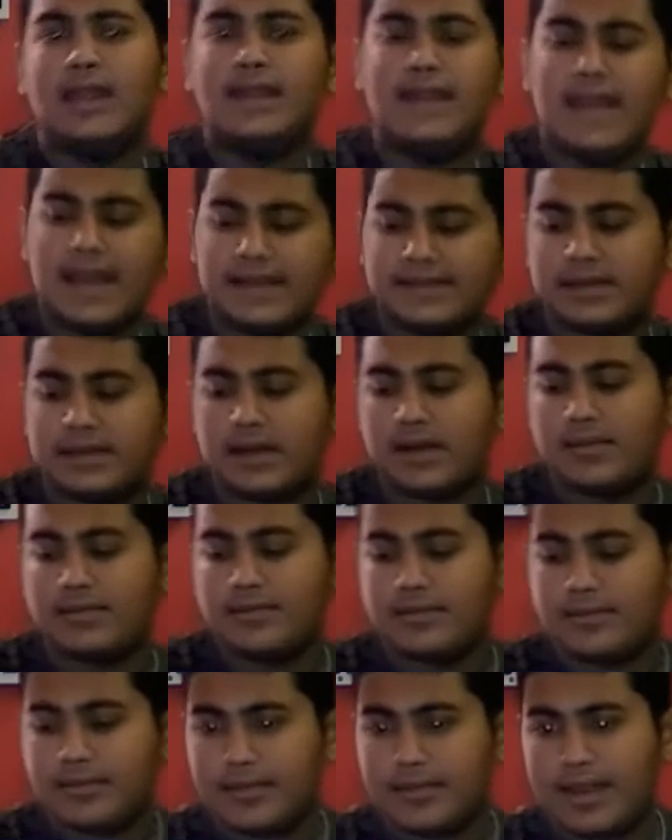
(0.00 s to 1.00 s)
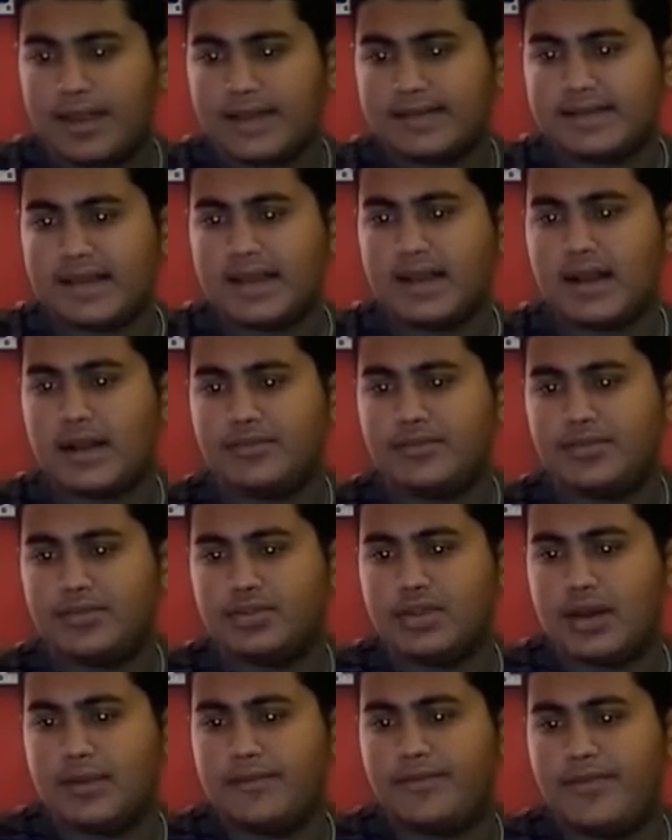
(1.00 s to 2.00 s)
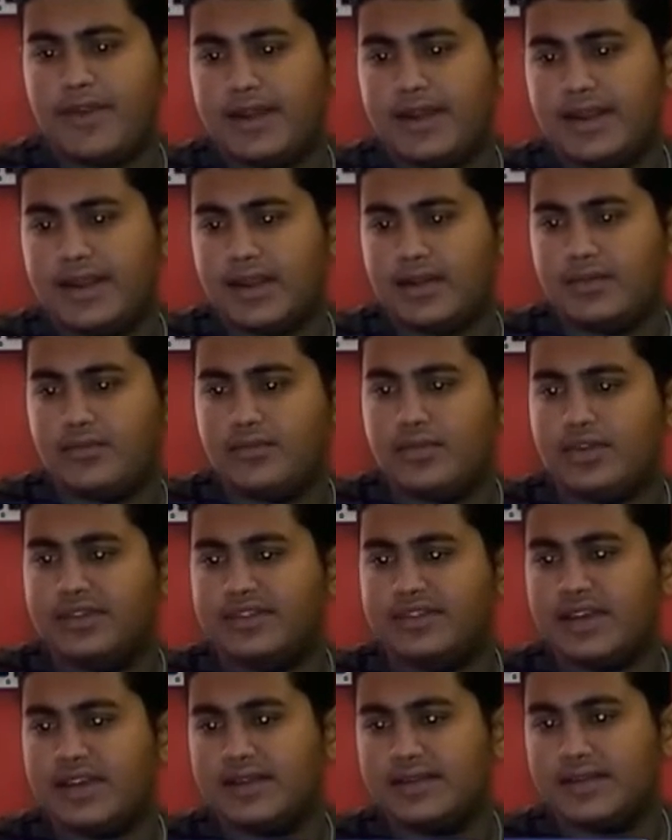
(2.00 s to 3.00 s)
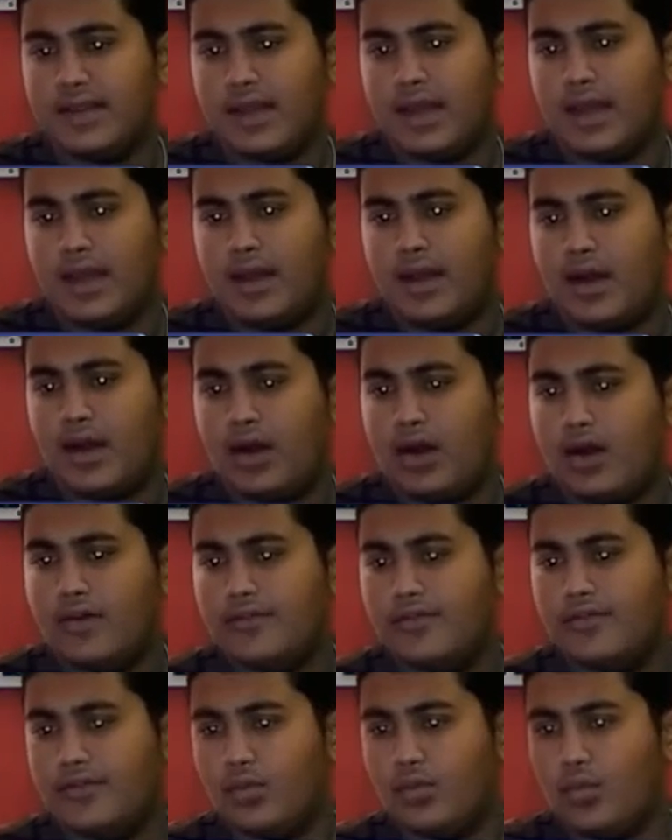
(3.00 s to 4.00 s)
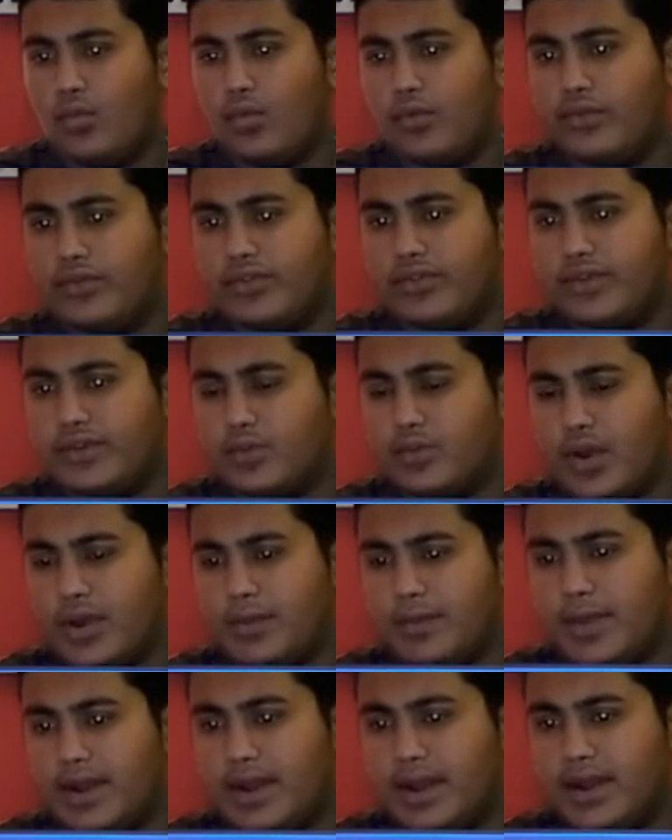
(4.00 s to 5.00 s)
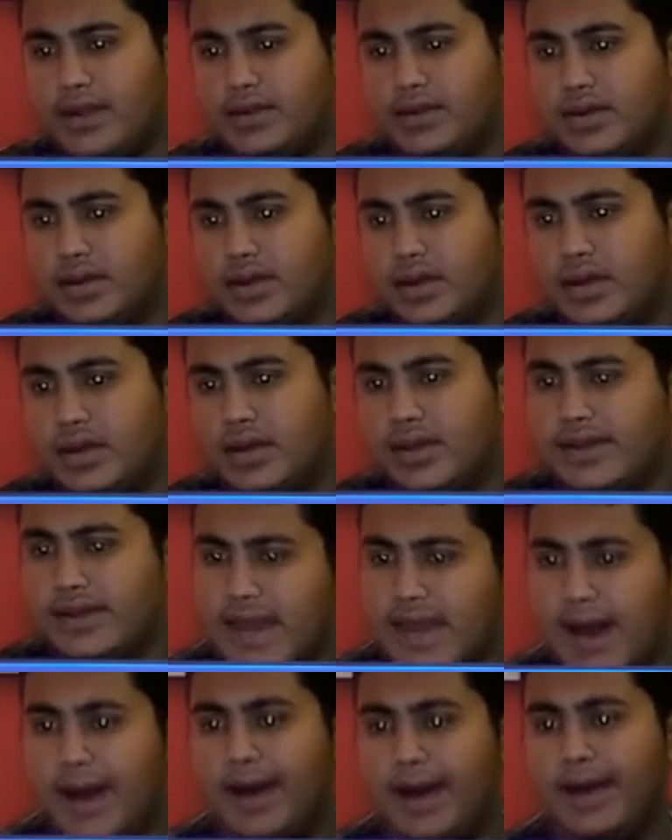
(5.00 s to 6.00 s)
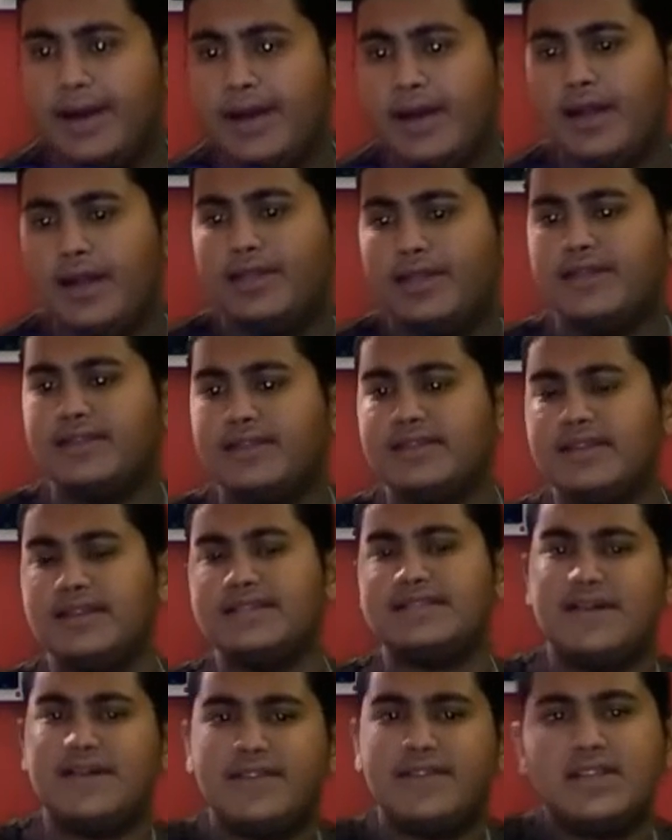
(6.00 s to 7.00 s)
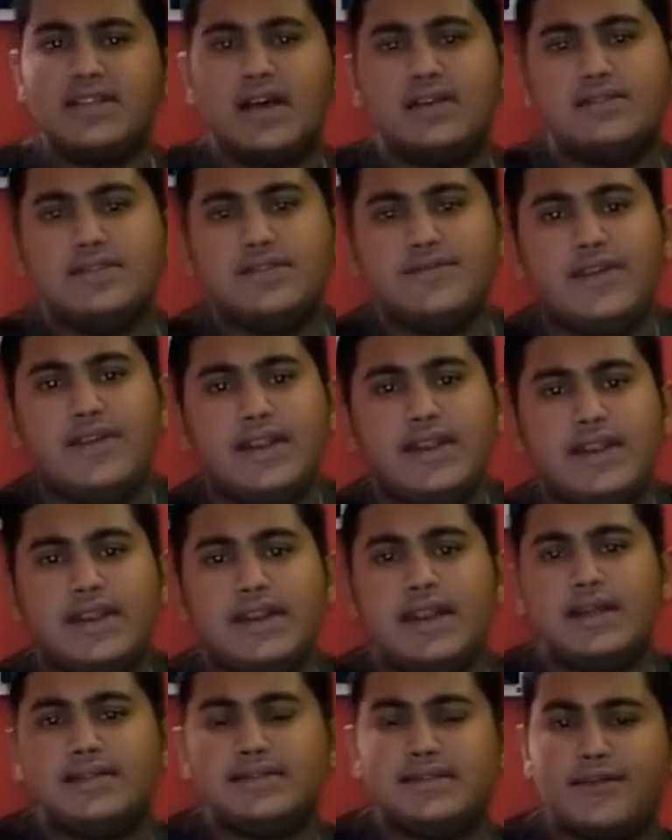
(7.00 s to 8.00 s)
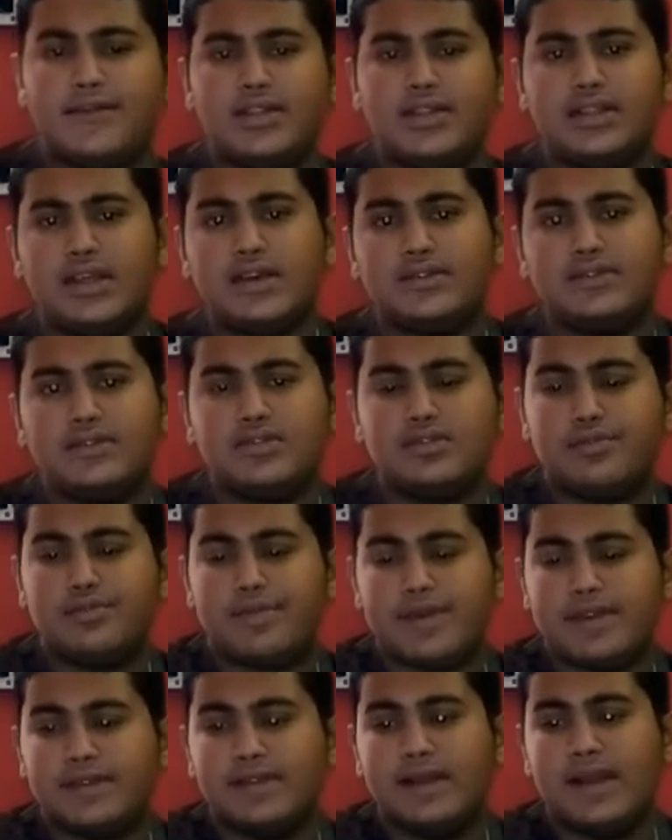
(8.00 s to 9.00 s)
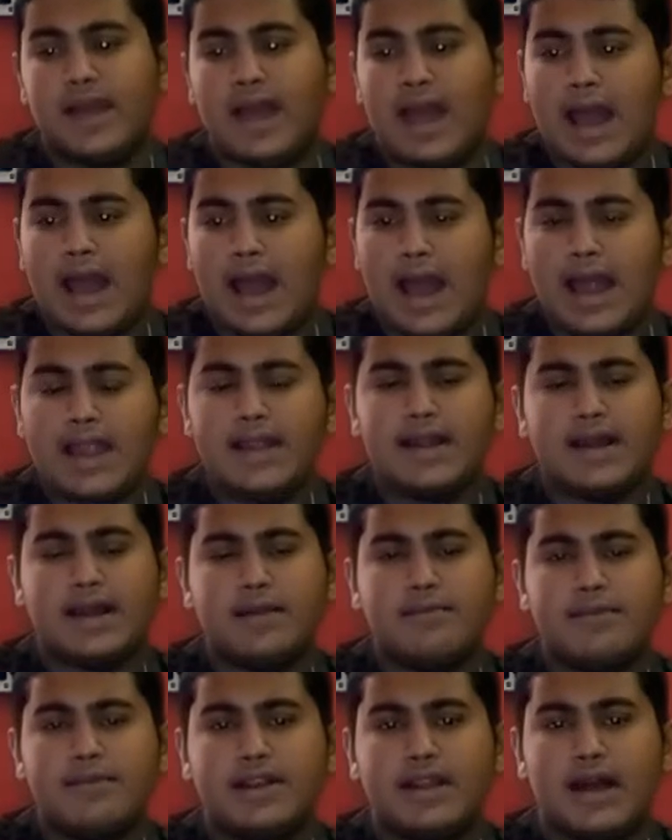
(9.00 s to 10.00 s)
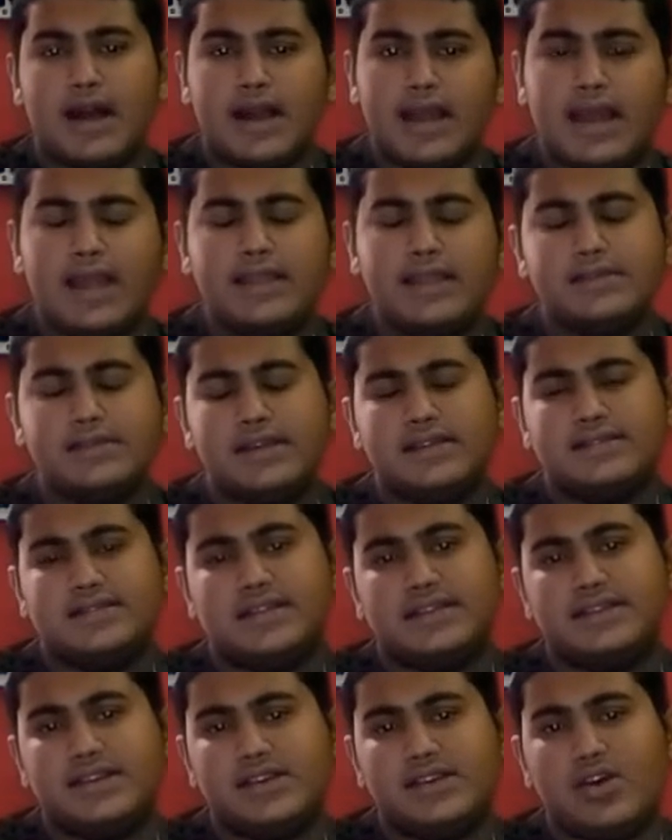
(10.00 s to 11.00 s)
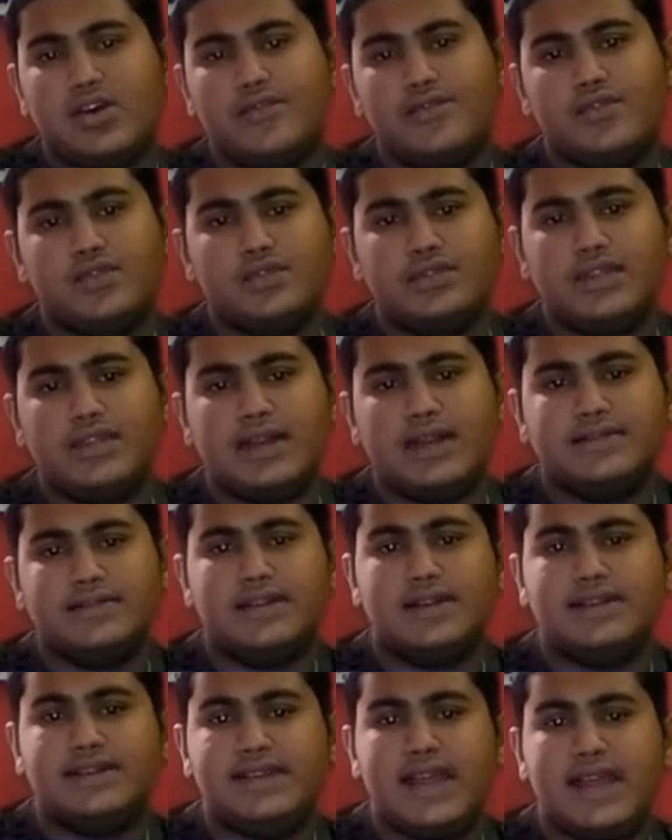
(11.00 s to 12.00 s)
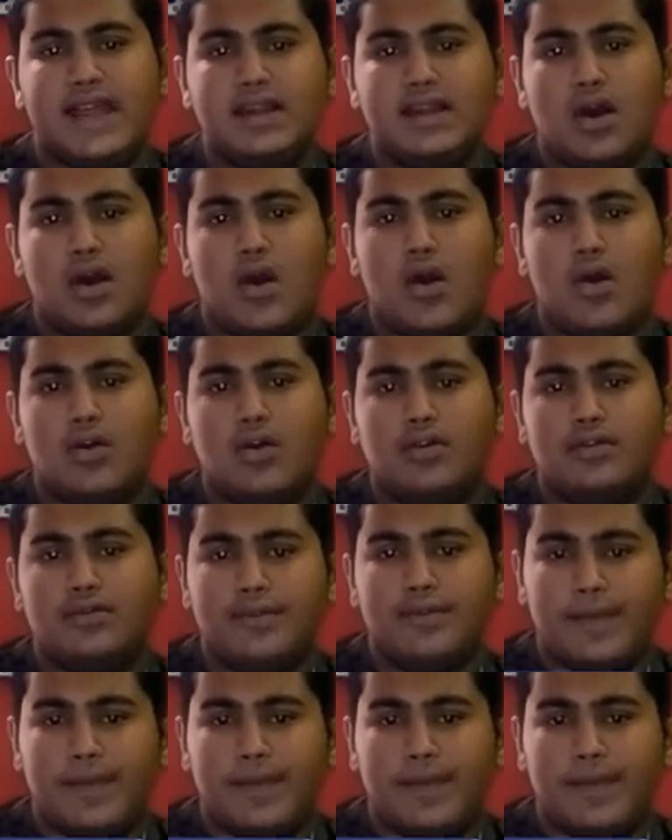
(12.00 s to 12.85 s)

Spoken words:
Next I come to the variant which is of the 1 minute. Yeah, this is a 7,000 variant at 7,000 rupees. I recommend again it's the 10 or phone, that's the 10 or